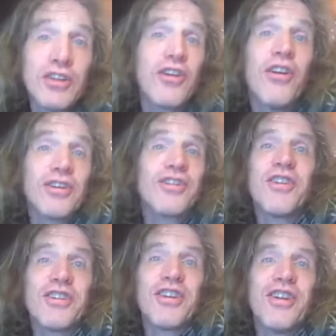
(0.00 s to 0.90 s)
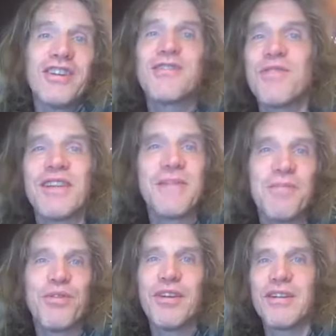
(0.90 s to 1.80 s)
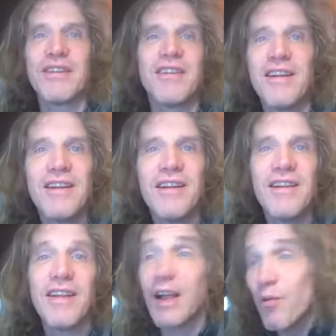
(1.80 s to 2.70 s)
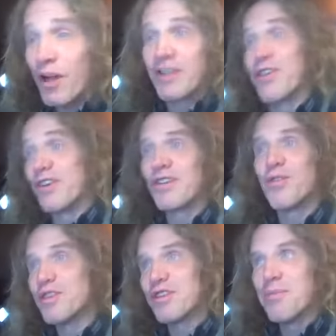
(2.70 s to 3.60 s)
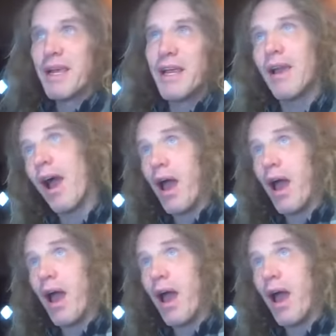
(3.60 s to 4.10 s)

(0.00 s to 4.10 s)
sure, sure, sure, it's really important. Like what, you're going to torture me?